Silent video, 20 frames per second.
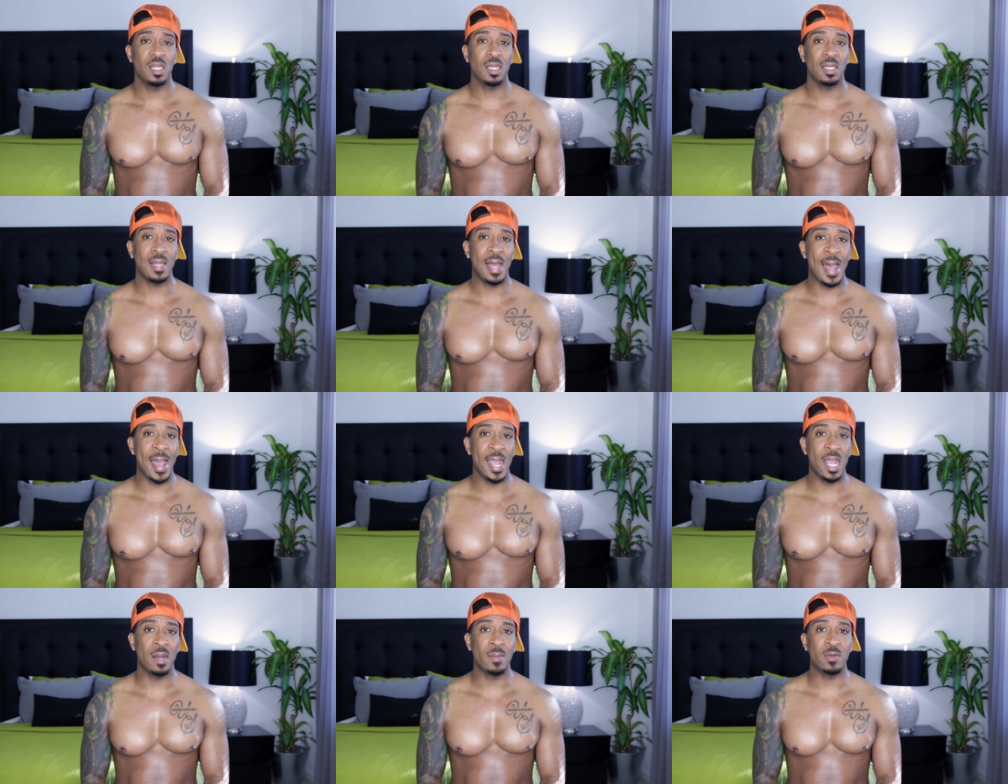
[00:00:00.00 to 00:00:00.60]

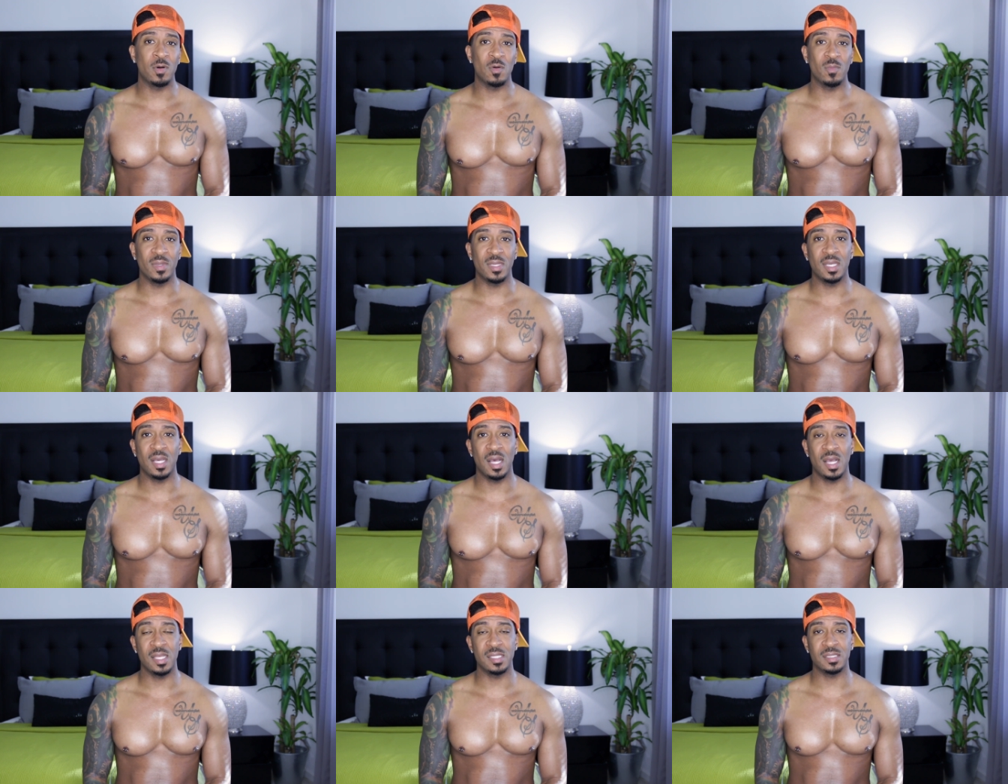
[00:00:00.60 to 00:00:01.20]
liable
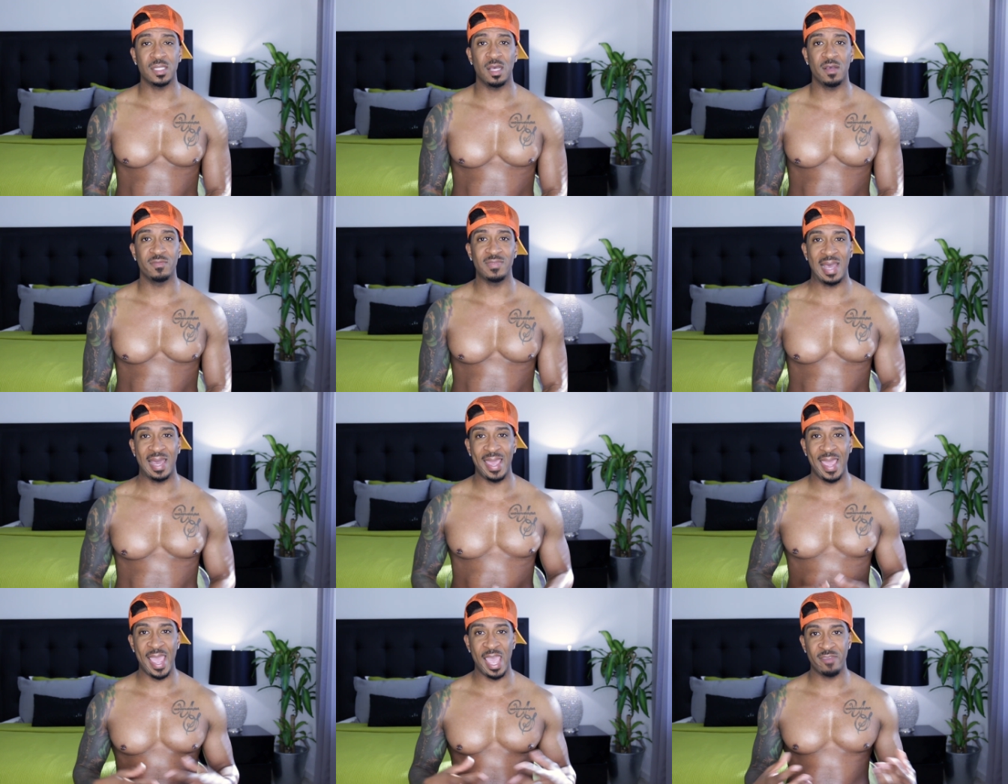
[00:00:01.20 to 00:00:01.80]
because of
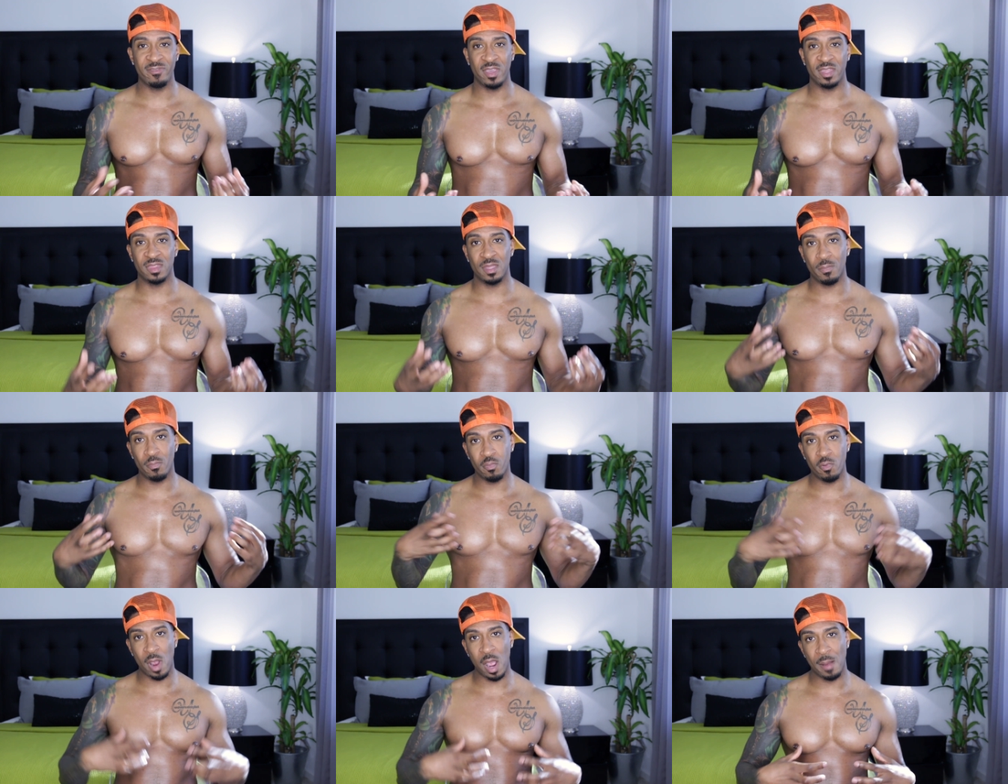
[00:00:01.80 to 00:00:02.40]
not having
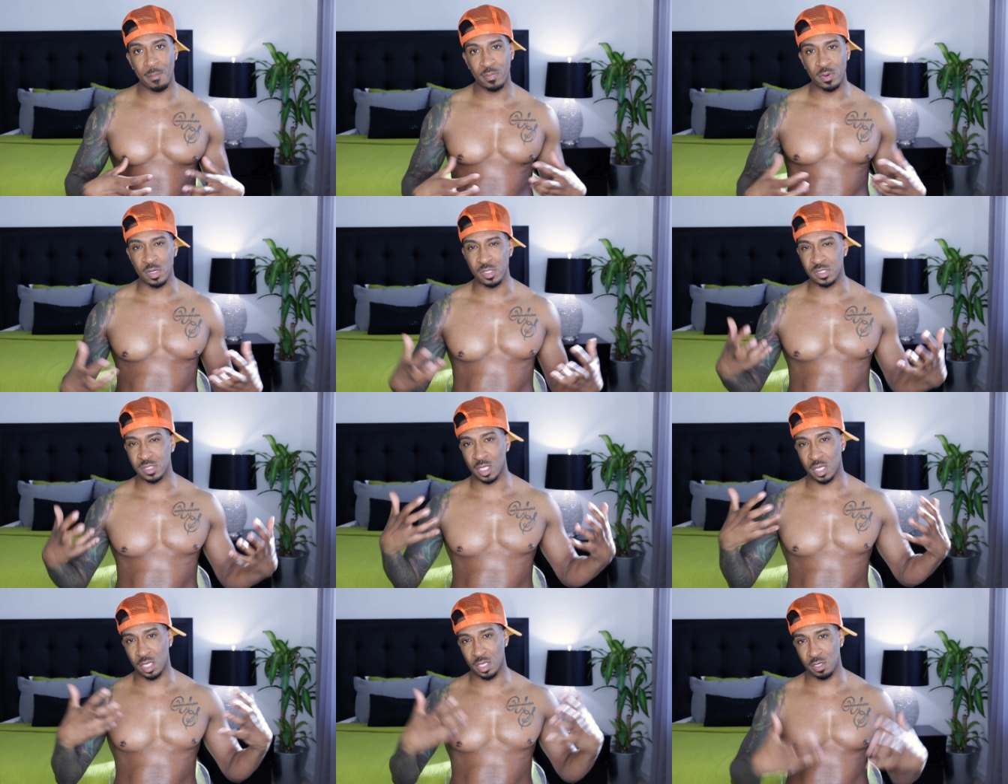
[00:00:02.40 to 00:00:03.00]
the proper
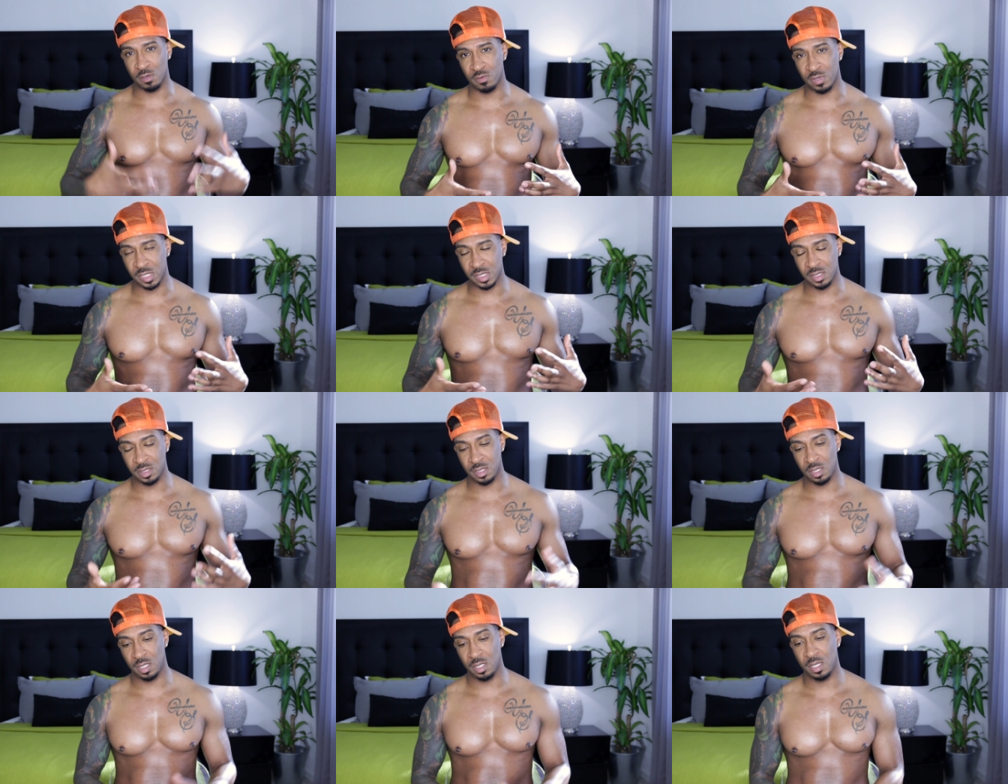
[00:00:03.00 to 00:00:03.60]

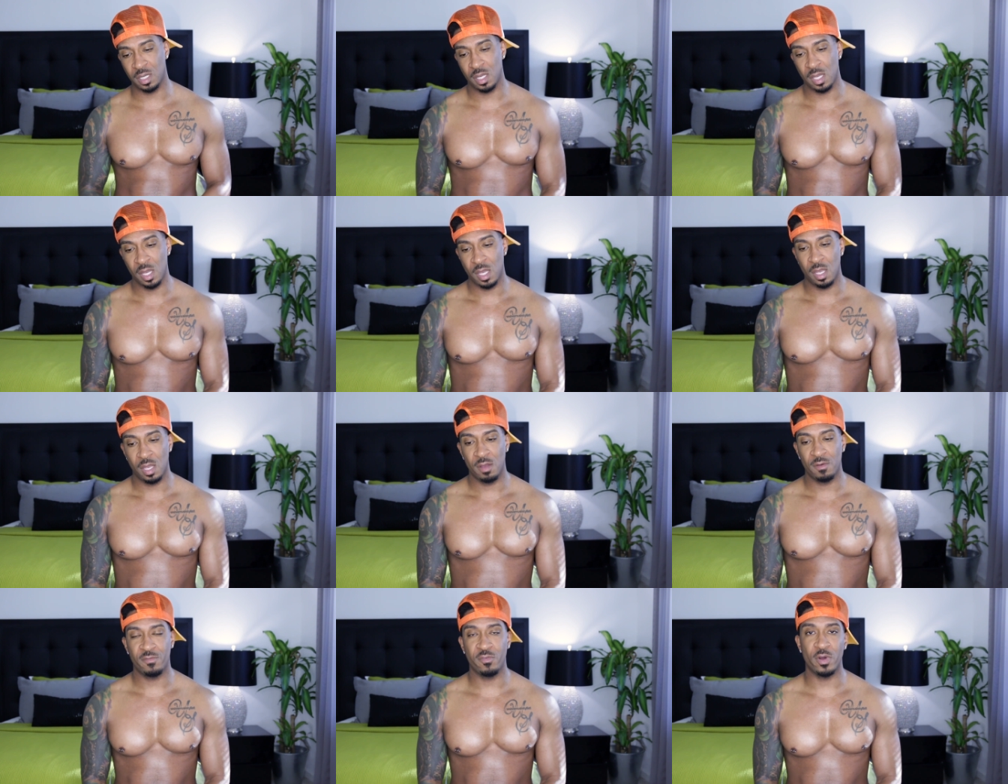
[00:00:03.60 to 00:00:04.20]
security
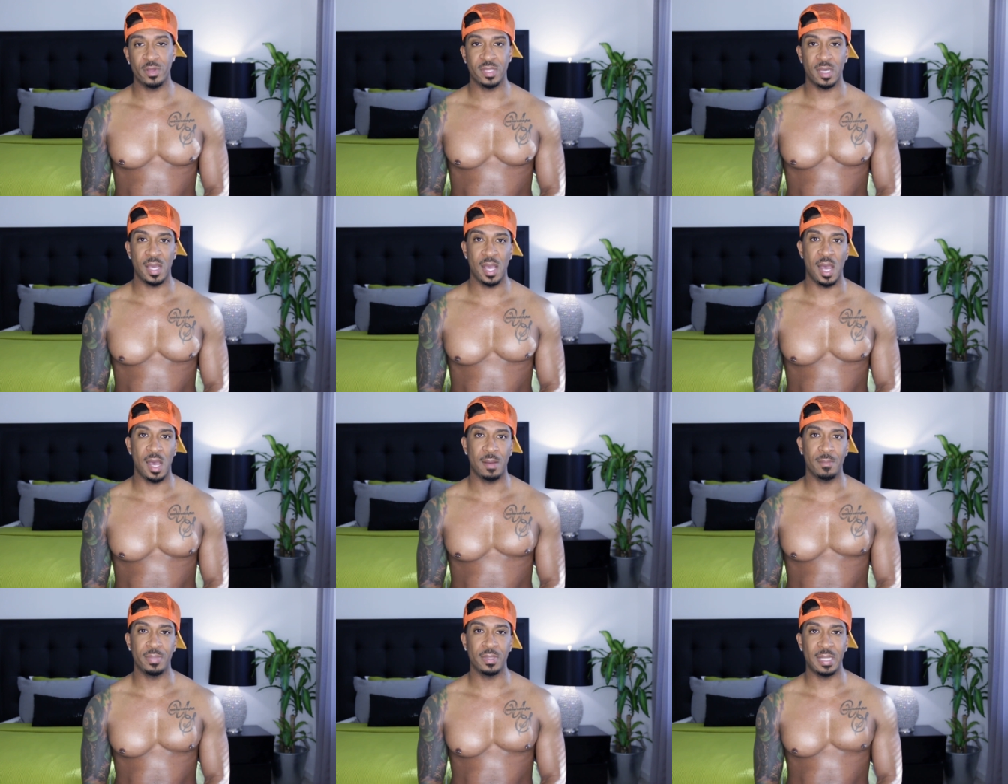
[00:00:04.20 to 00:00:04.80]
for the
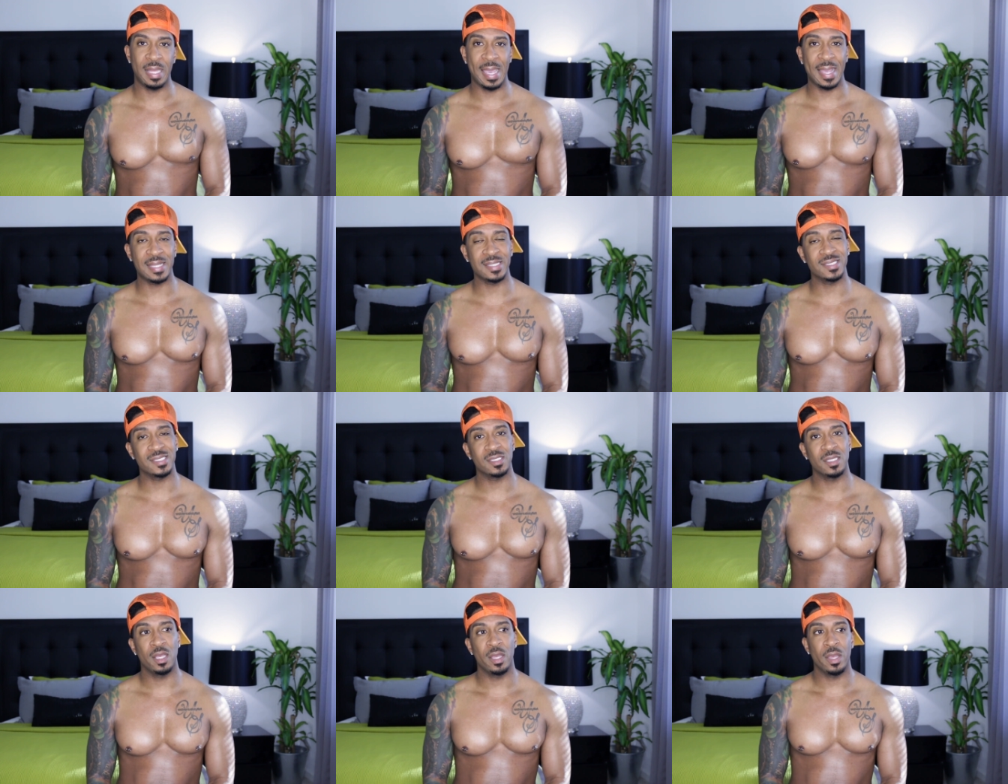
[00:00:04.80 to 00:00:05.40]

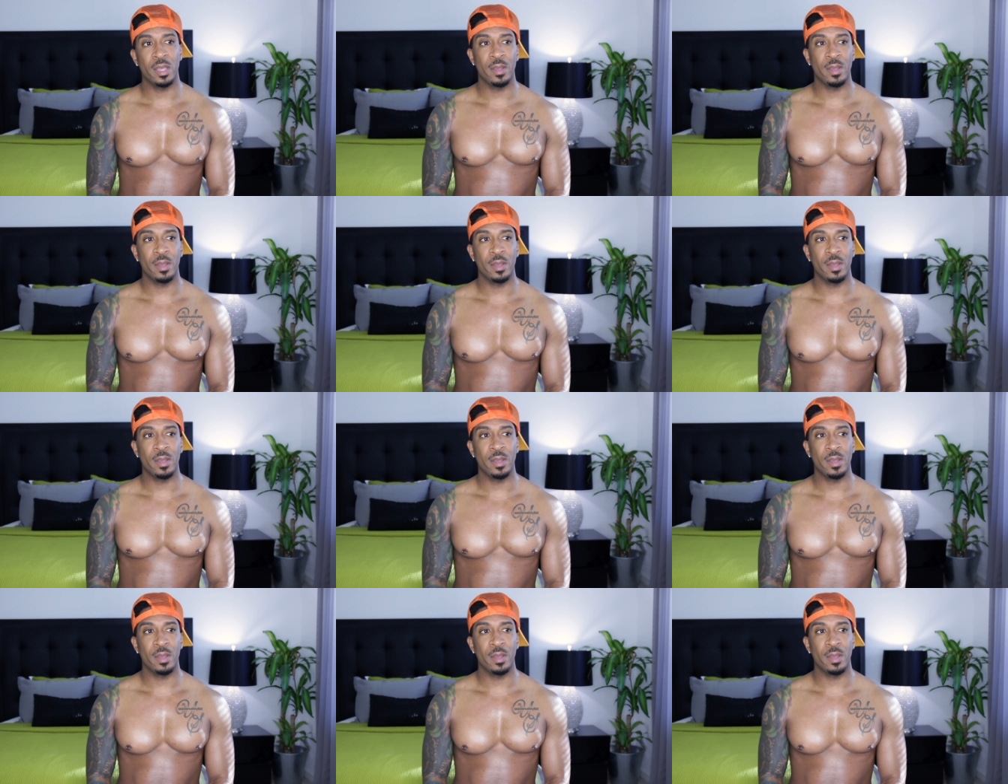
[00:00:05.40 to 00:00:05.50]
complex.